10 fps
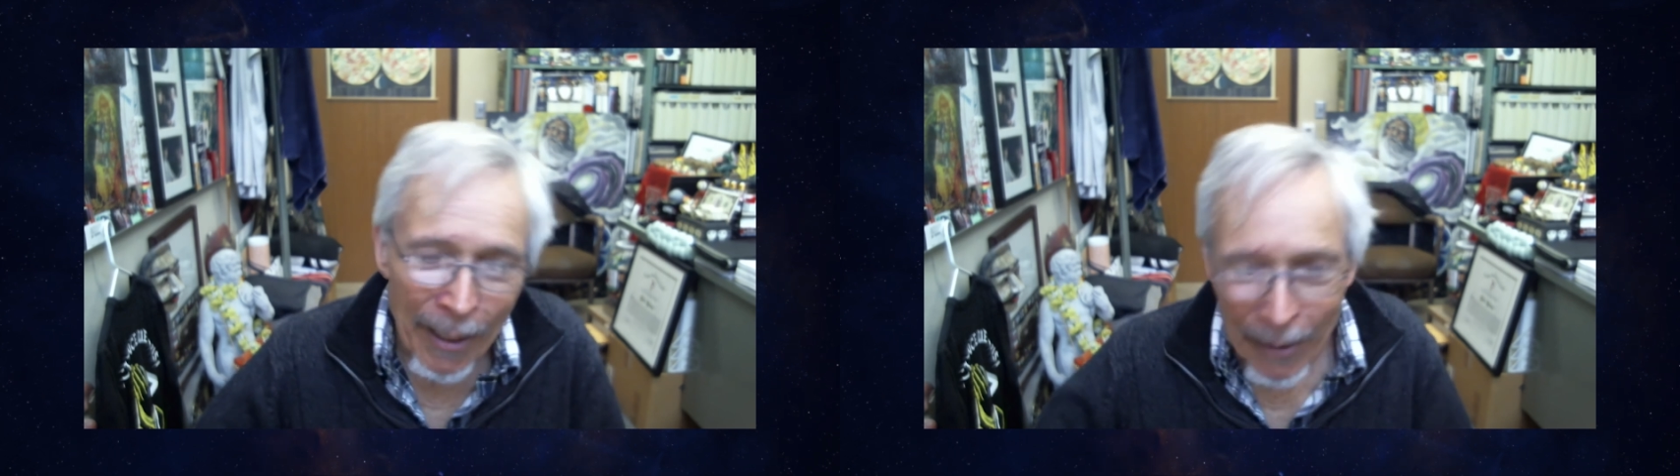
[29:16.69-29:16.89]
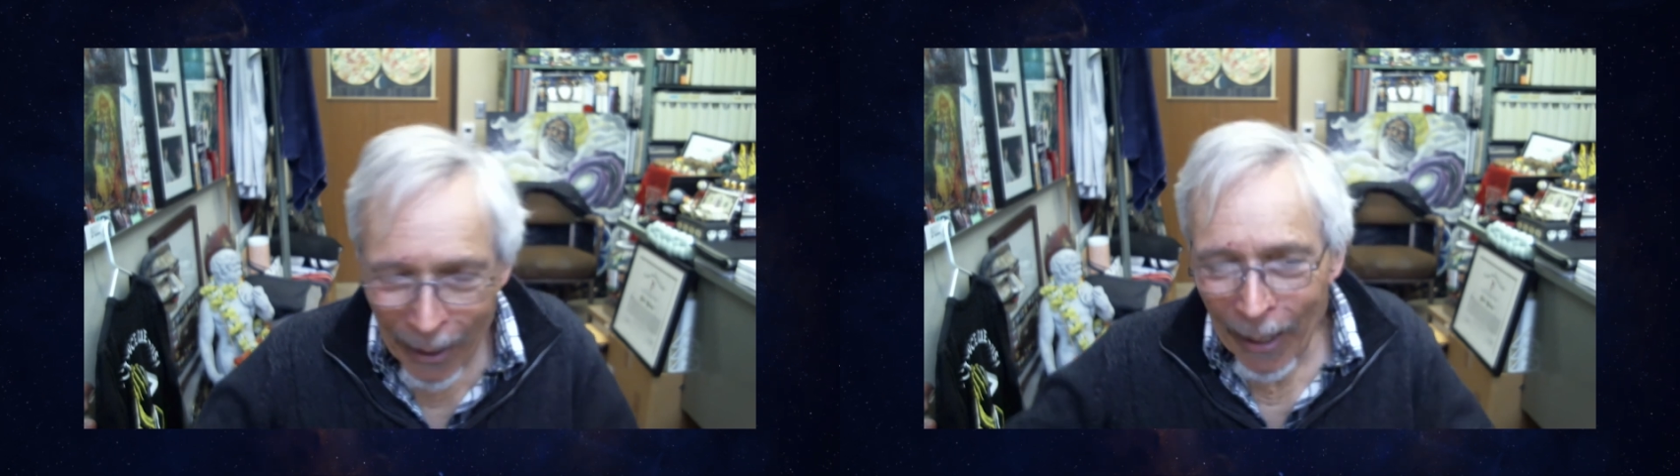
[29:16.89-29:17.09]

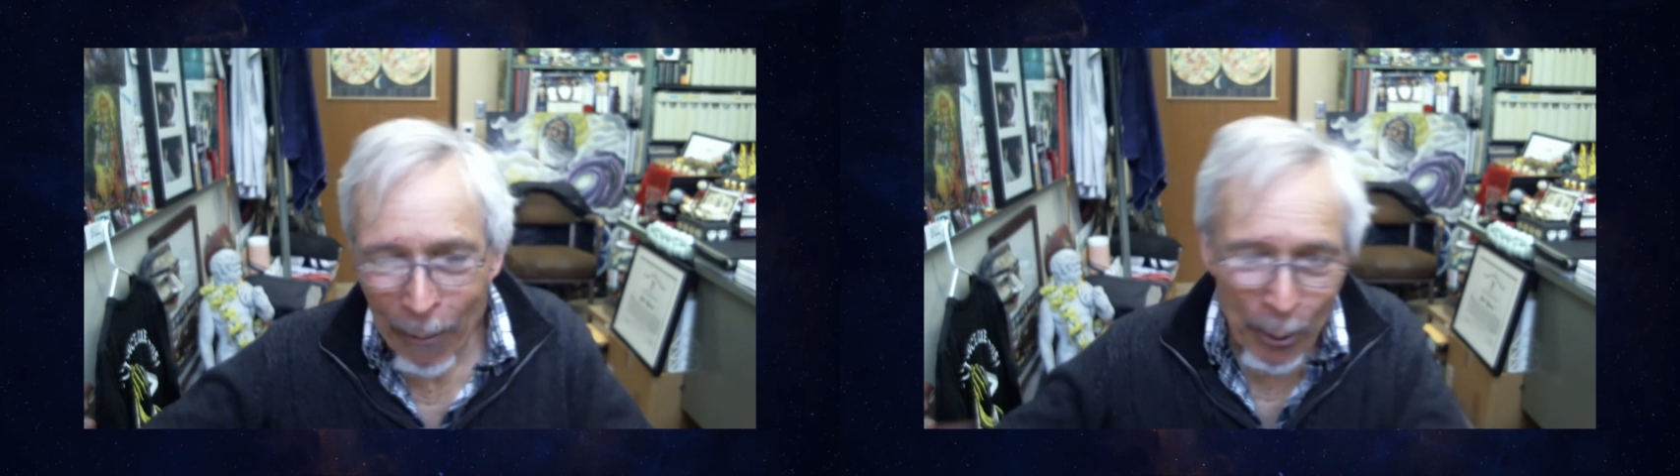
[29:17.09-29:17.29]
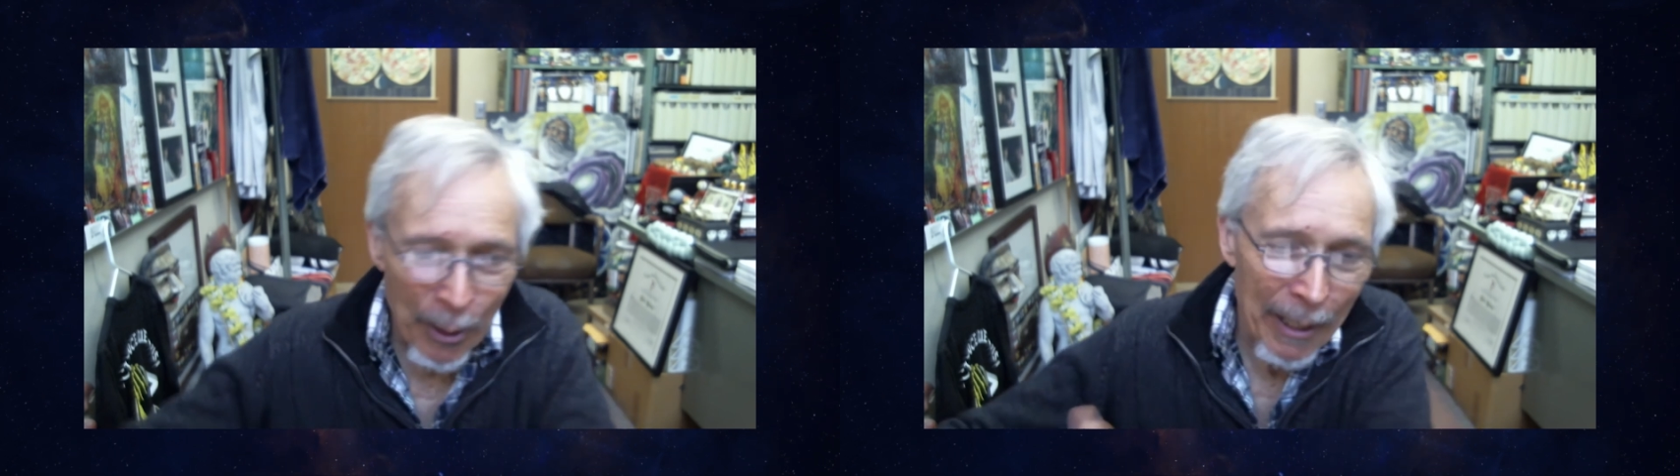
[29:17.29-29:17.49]
And then
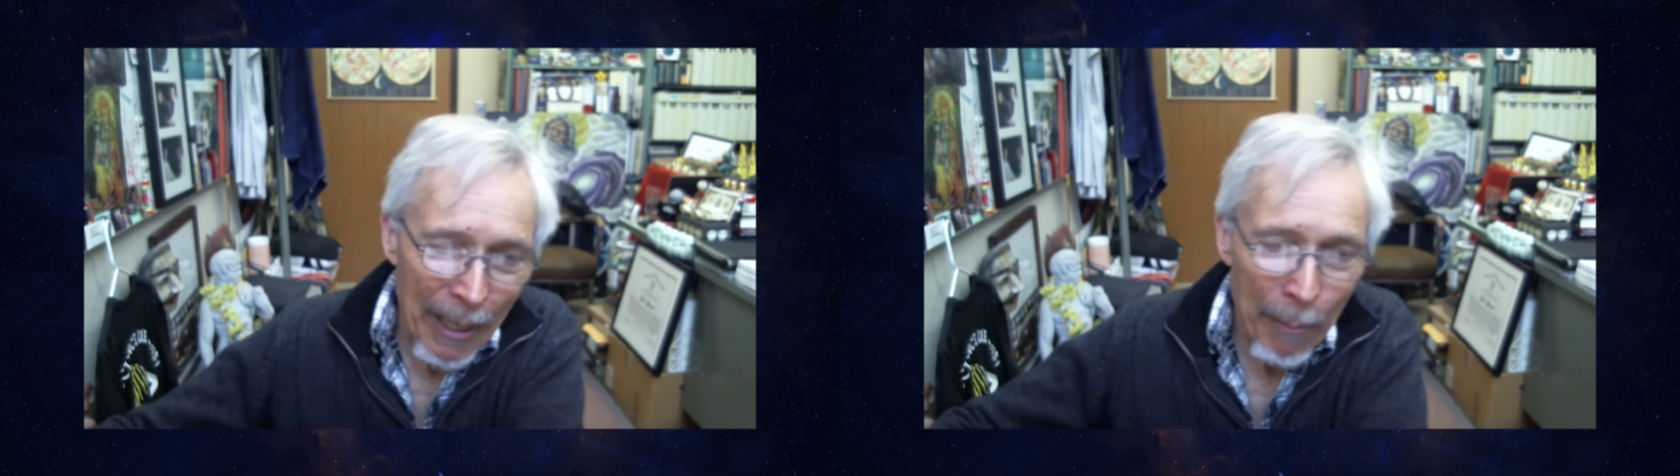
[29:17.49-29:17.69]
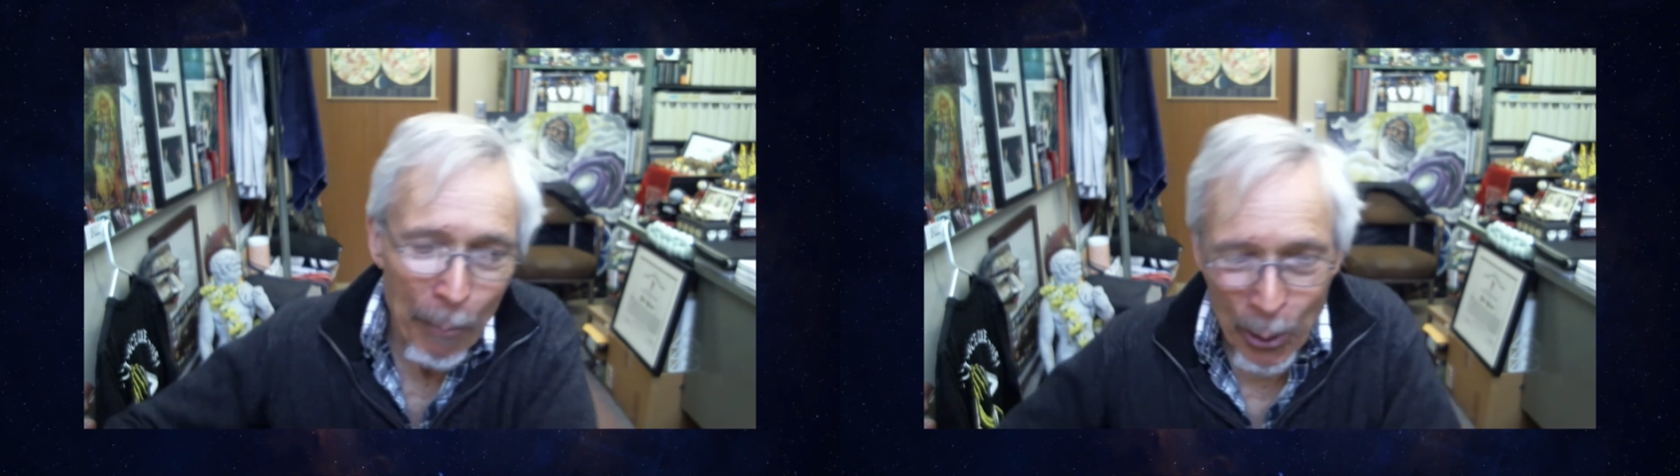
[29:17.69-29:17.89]
everything
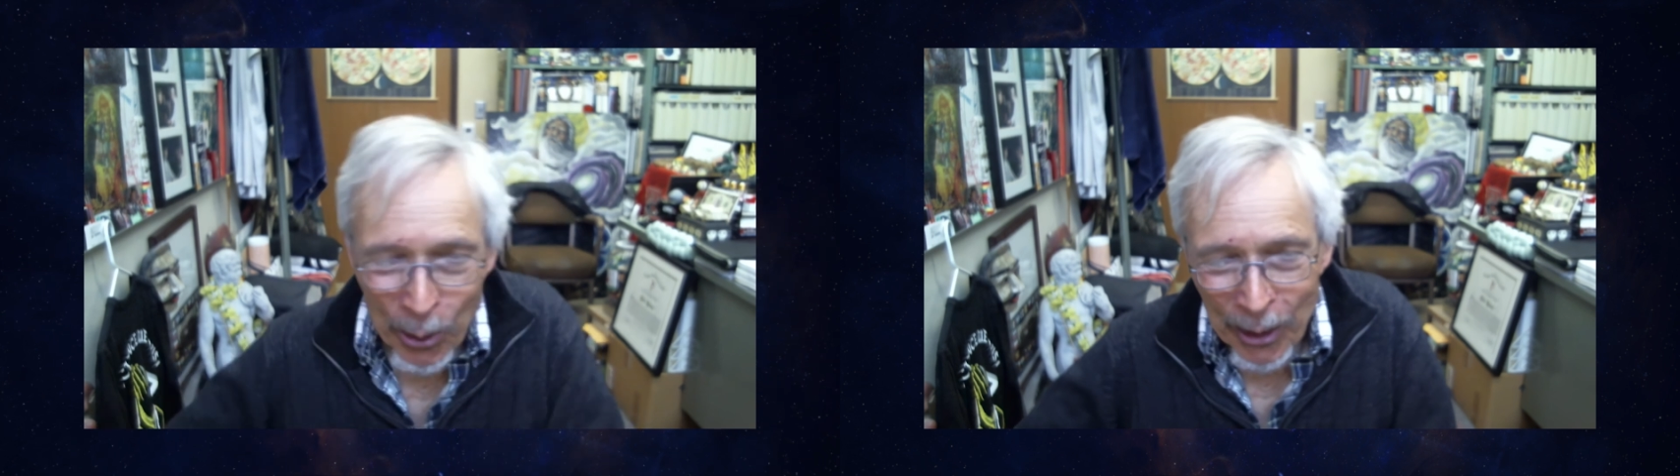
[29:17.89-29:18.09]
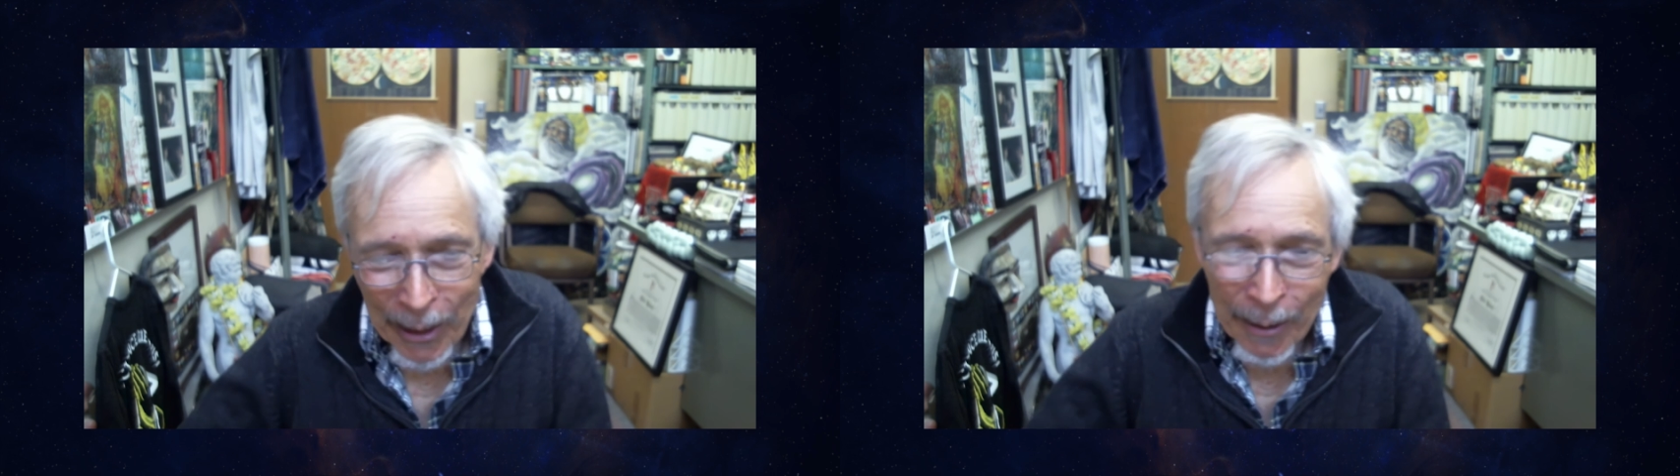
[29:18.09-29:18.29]
kept
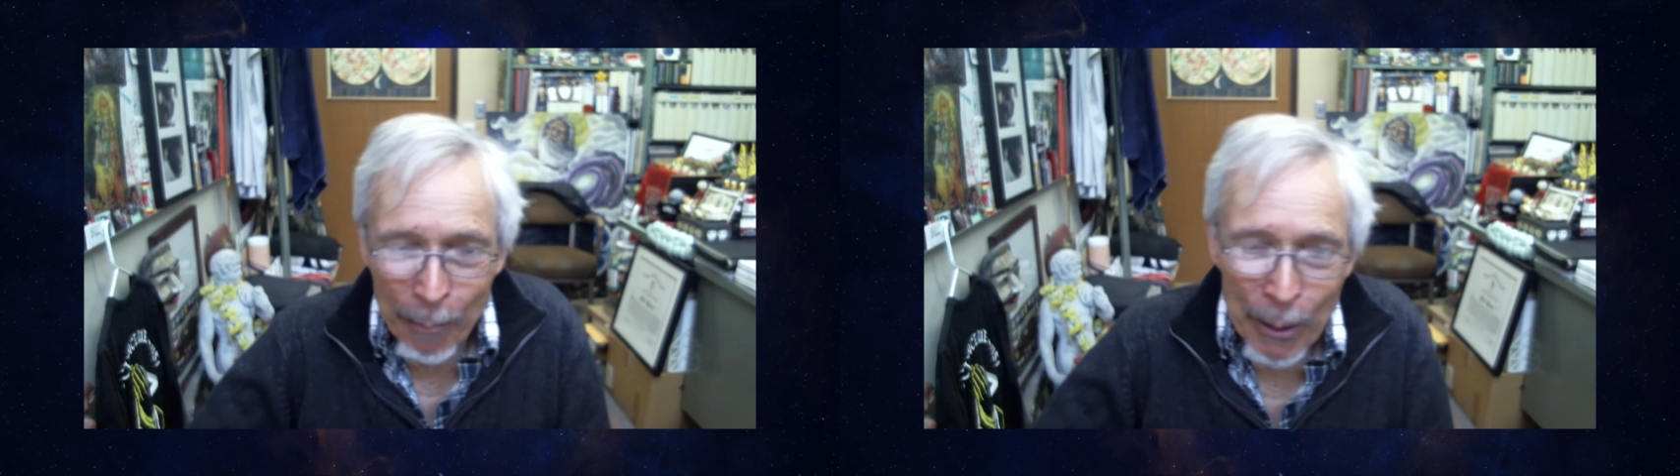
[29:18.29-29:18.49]
merging and